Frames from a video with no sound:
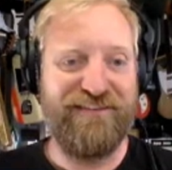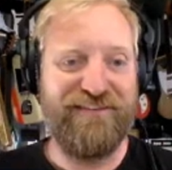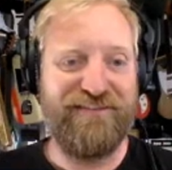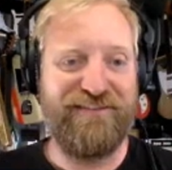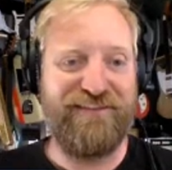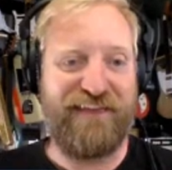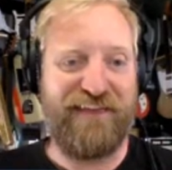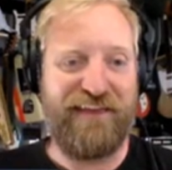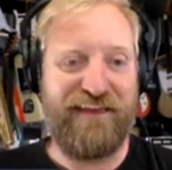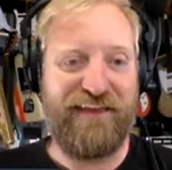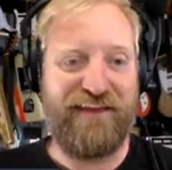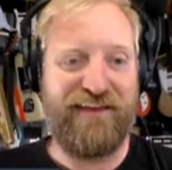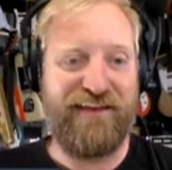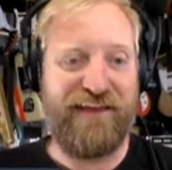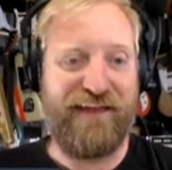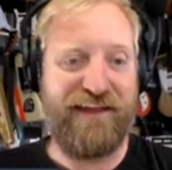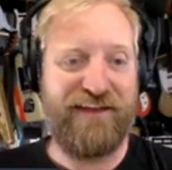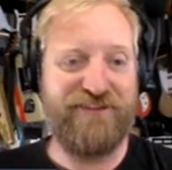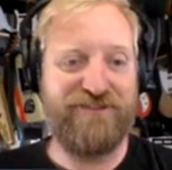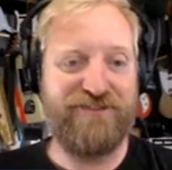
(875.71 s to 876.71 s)

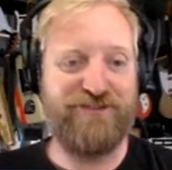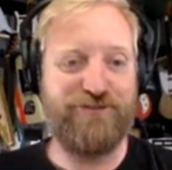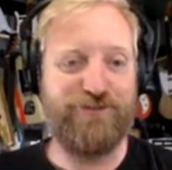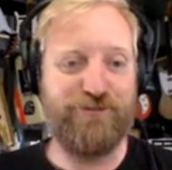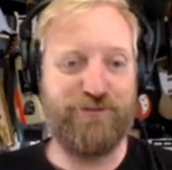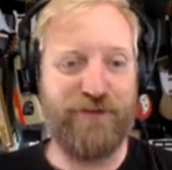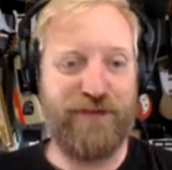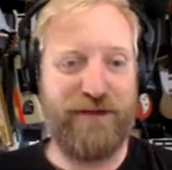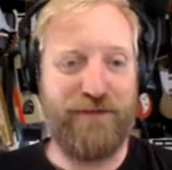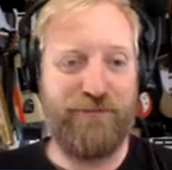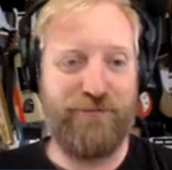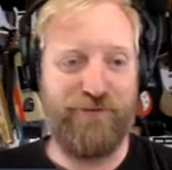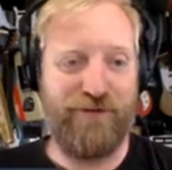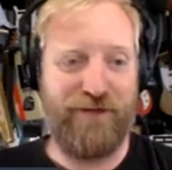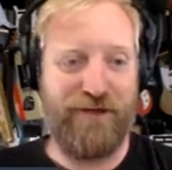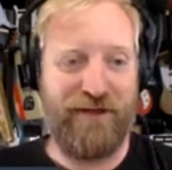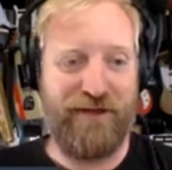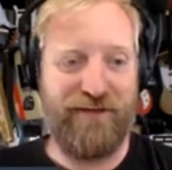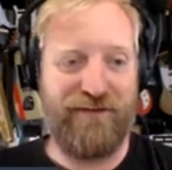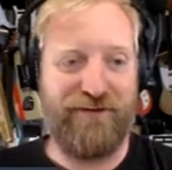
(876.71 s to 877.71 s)
teenage dream
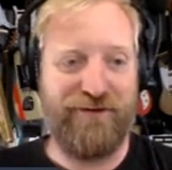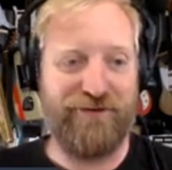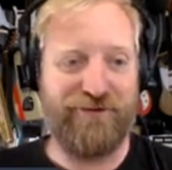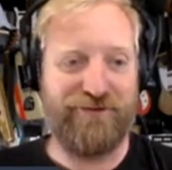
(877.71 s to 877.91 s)
rig you're